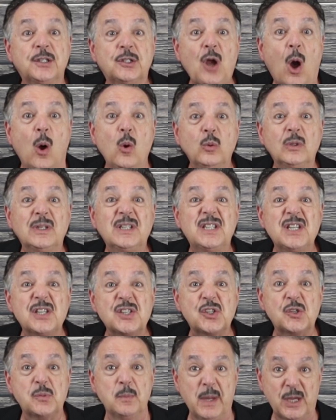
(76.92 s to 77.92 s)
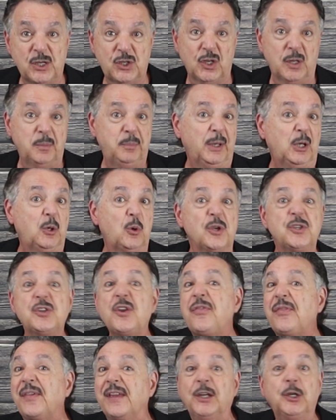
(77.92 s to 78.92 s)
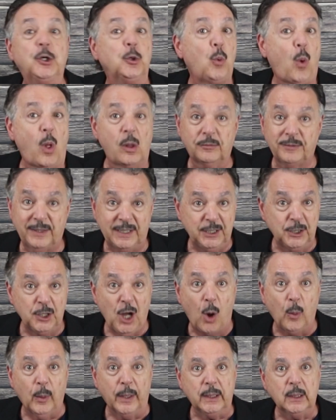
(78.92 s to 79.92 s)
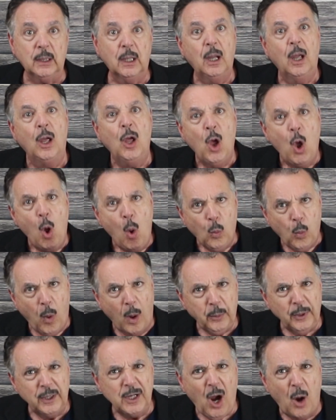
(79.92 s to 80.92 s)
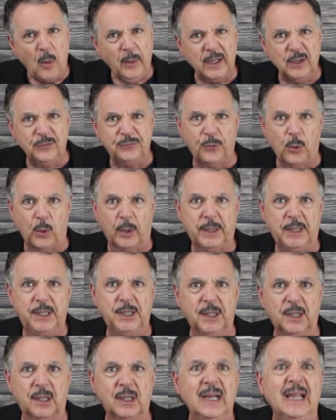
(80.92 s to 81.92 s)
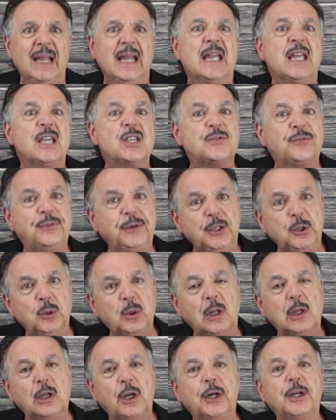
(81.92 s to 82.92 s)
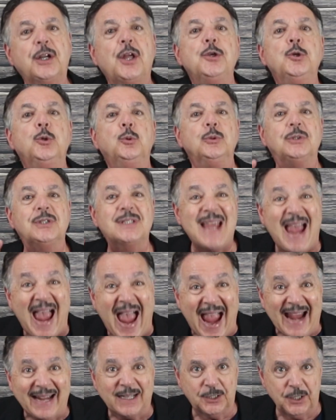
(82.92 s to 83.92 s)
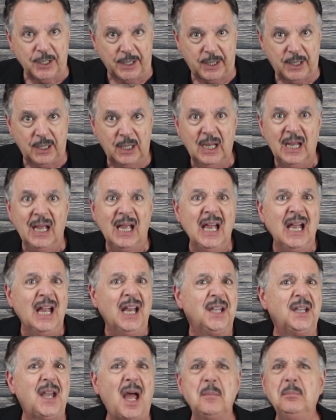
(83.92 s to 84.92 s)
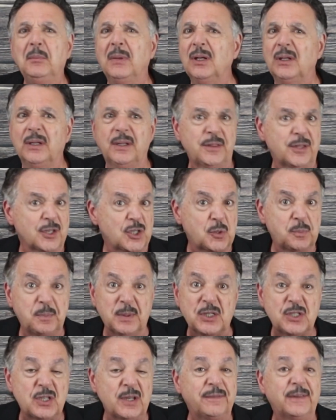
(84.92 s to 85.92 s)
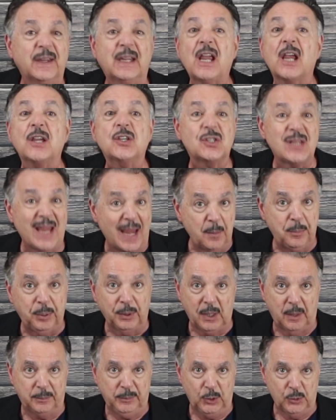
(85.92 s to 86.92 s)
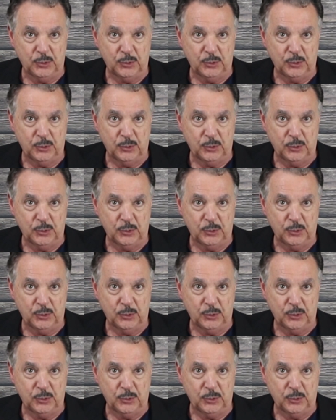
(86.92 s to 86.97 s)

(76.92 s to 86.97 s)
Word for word: don't dismiss it because you think you already know it. What we're going for here is for you to learn a new tactic, not merely the specific example I'm